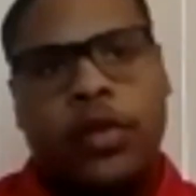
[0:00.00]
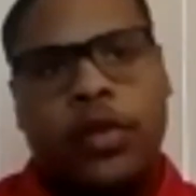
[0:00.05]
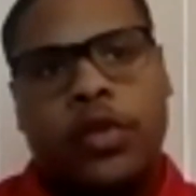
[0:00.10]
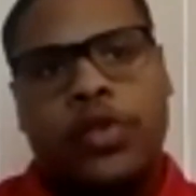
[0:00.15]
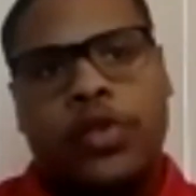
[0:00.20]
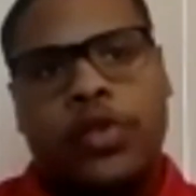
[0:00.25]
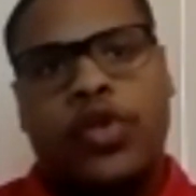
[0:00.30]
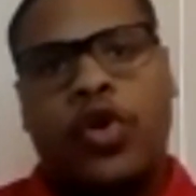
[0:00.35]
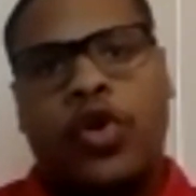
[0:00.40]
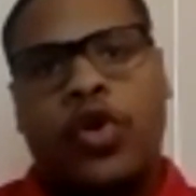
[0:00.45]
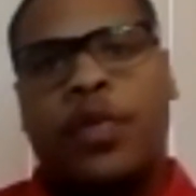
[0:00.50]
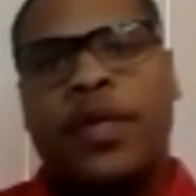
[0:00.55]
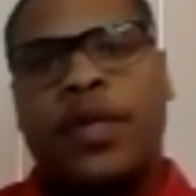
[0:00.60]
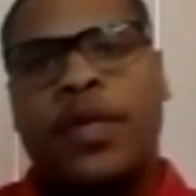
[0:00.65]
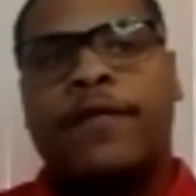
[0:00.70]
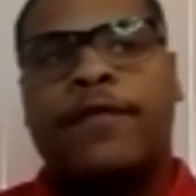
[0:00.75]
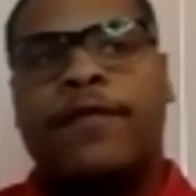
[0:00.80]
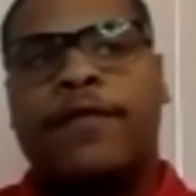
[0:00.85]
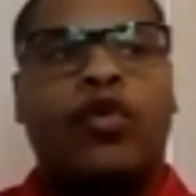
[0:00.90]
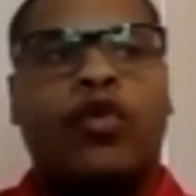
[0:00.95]
So
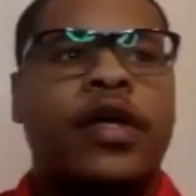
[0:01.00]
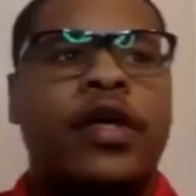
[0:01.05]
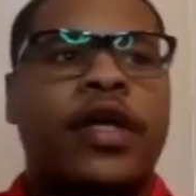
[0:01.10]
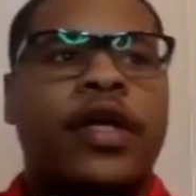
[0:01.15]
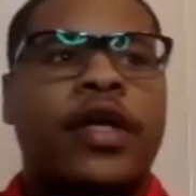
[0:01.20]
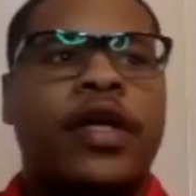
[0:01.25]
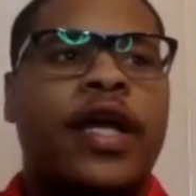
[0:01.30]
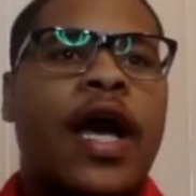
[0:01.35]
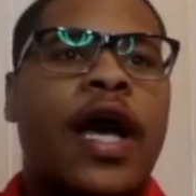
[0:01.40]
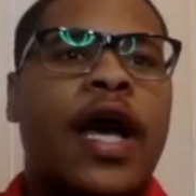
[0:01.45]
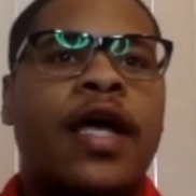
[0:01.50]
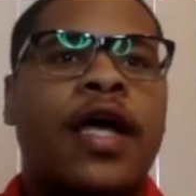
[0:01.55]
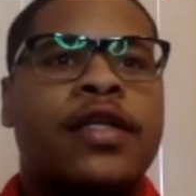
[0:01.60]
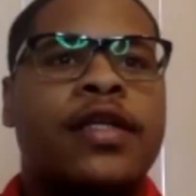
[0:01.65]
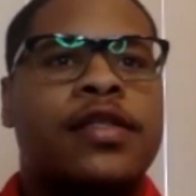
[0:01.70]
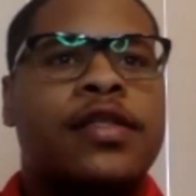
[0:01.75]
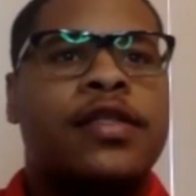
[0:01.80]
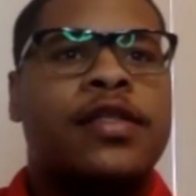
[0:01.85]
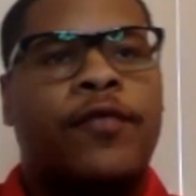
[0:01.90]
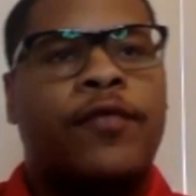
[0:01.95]
being a Florida guy
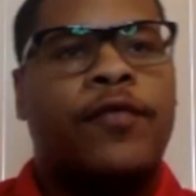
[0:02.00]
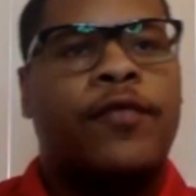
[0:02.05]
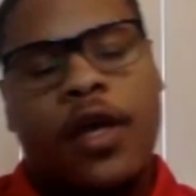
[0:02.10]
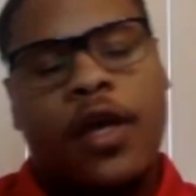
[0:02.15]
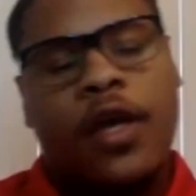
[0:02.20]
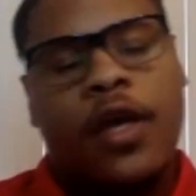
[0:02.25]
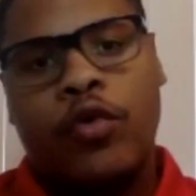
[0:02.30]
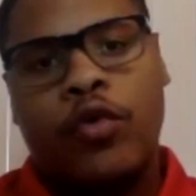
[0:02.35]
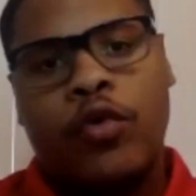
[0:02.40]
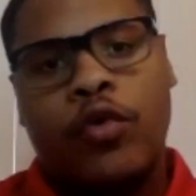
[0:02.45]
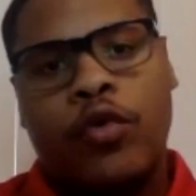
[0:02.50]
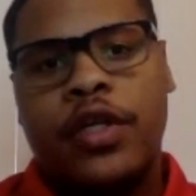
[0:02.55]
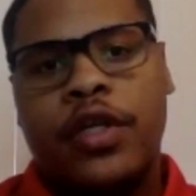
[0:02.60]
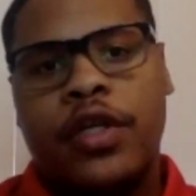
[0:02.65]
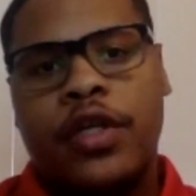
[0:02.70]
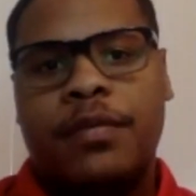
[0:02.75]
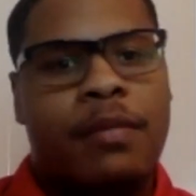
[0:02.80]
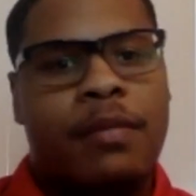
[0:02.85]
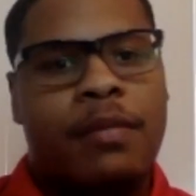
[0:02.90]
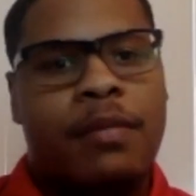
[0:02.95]
from South Florida,
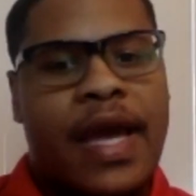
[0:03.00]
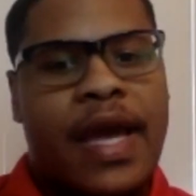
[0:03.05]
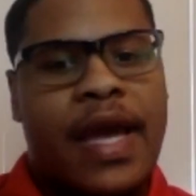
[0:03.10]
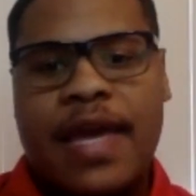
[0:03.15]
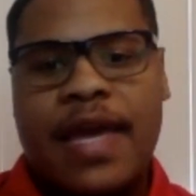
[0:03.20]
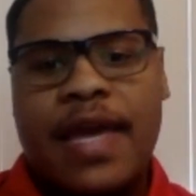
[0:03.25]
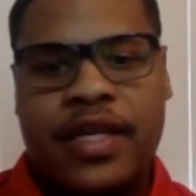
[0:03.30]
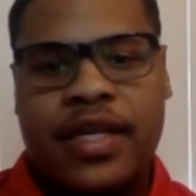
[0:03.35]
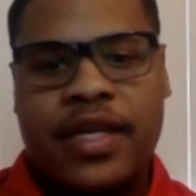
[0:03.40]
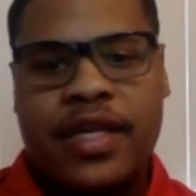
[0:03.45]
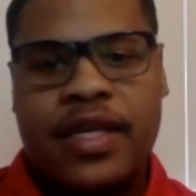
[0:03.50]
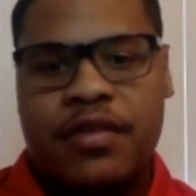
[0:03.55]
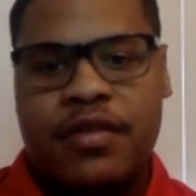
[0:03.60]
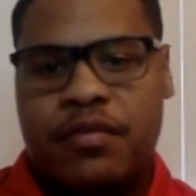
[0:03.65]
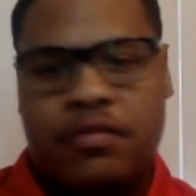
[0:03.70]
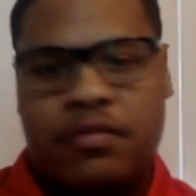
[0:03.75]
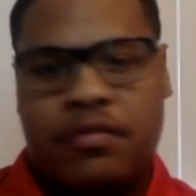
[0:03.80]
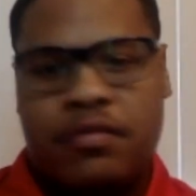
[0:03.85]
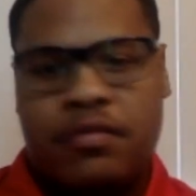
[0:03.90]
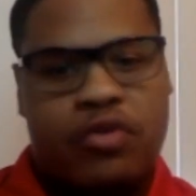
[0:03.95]
Miami, the
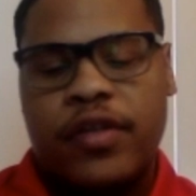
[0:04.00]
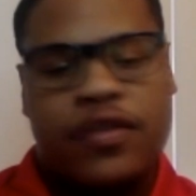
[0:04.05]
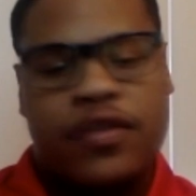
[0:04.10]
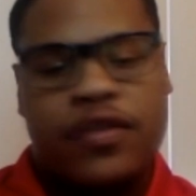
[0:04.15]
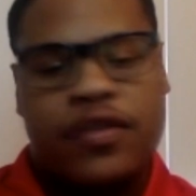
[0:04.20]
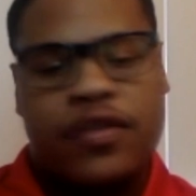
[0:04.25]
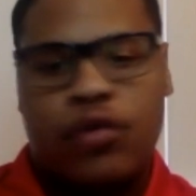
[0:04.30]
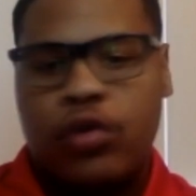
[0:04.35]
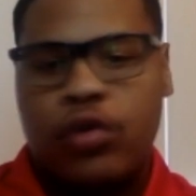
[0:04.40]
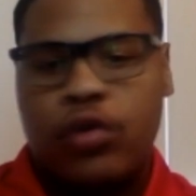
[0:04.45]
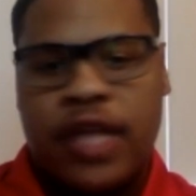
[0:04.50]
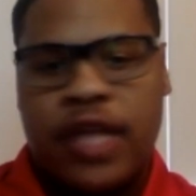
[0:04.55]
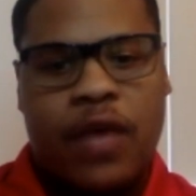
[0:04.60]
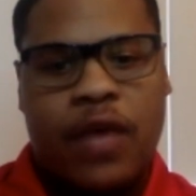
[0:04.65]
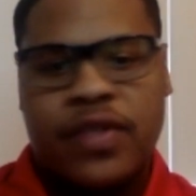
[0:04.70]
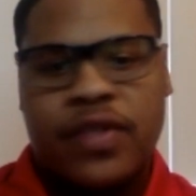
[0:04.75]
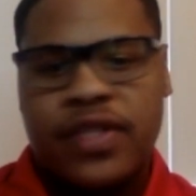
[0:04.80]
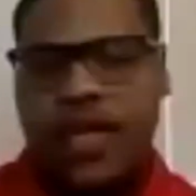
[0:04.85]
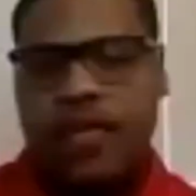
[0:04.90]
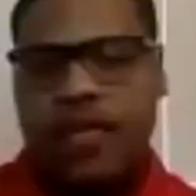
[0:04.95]
University of Florida, that
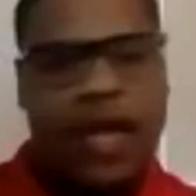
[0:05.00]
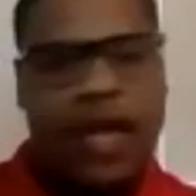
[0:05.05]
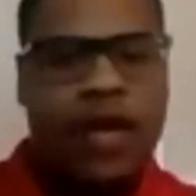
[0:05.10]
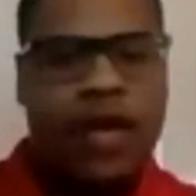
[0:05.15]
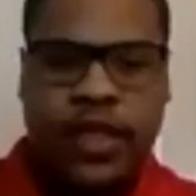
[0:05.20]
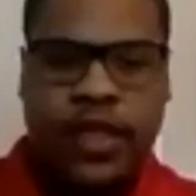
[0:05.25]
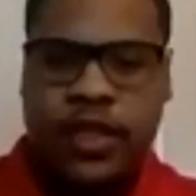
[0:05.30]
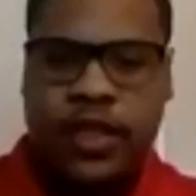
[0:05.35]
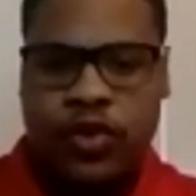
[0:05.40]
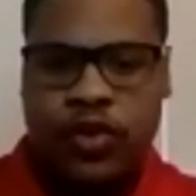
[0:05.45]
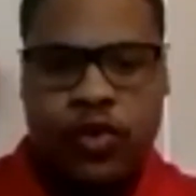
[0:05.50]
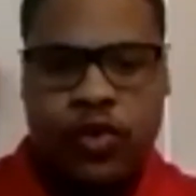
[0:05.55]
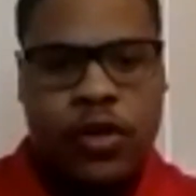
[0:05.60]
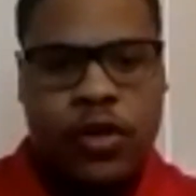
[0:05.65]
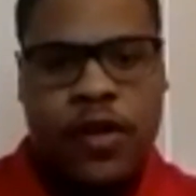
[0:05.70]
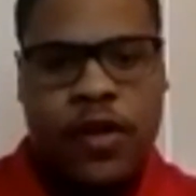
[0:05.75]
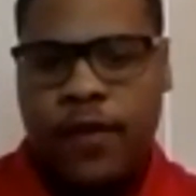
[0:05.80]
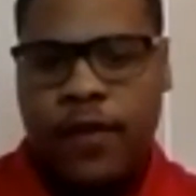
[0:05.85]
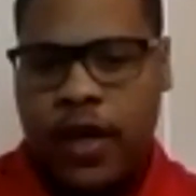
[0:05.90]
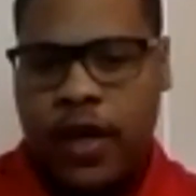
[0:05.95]
was out the
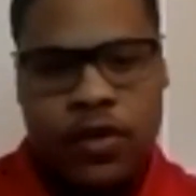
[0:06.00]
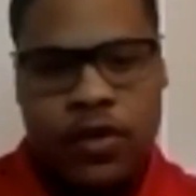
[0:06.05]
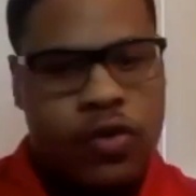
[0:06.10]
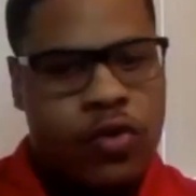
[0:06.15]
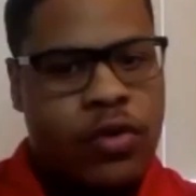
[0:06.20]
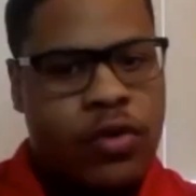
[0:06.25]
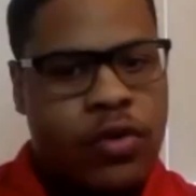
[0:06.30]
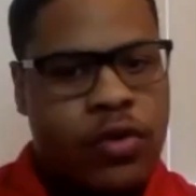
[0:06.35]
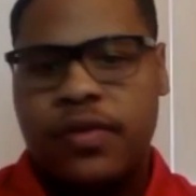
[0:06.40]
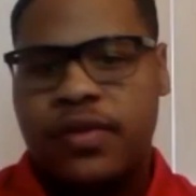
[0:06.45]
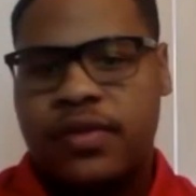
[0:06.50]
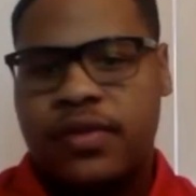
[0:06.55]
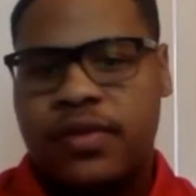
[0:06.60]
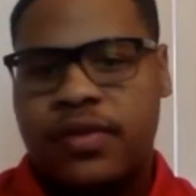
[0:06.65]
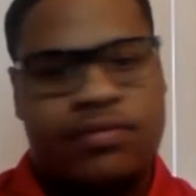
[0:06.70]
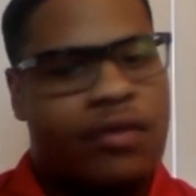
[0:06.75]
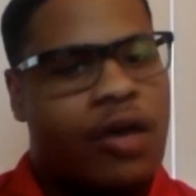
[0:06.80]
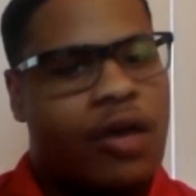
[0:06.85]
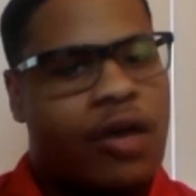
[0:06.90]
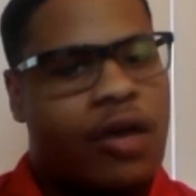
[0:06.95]
door, FIU, that was
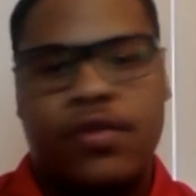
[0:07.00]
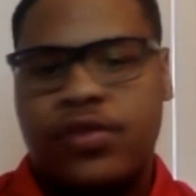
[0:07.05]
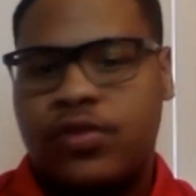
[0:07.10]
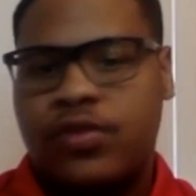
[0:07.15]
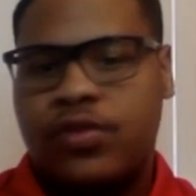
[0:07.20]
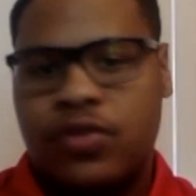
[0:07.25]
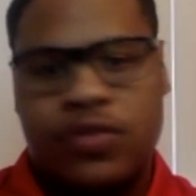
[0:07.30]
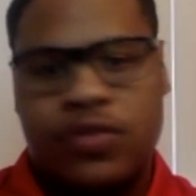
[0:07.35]
all those schools.